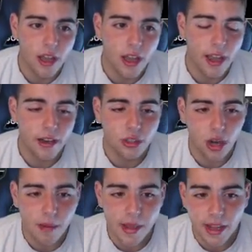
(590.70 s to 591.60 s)
and
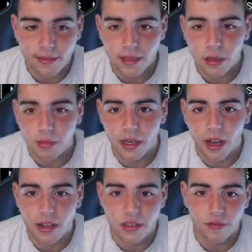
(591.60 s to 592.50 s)
try to make MT with me,
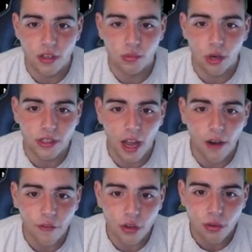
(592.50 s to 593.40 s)
guys. If this worked
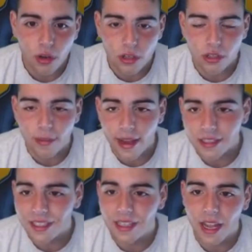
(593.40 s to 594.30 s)
out for you,
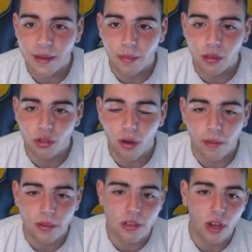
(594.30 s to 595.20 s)
smash the like button,
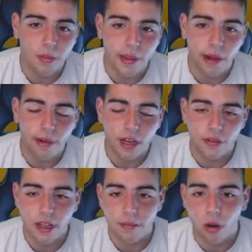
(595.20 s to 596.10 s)
drop the sub, get ready
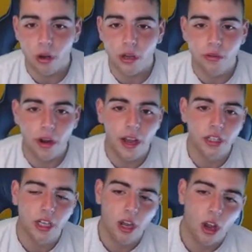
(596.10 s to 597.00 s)
for that market crash.